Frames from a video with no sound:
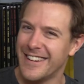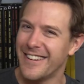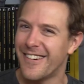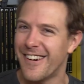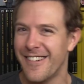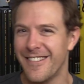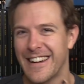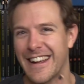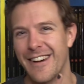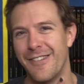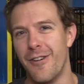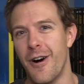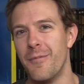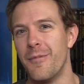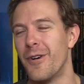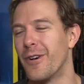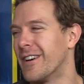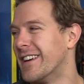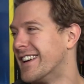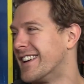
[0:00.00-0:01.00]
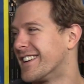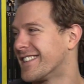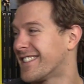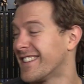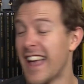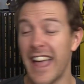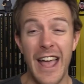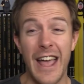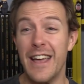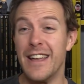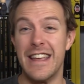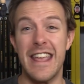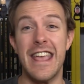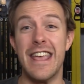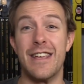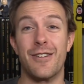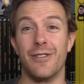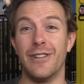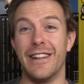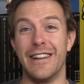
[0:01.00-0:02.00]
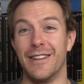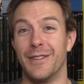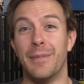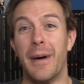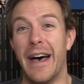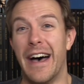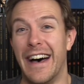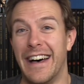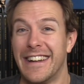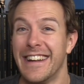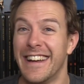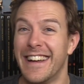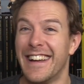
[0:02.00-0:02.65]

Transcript: you know what, we got one more in us. Yeah. Equally as bad. No.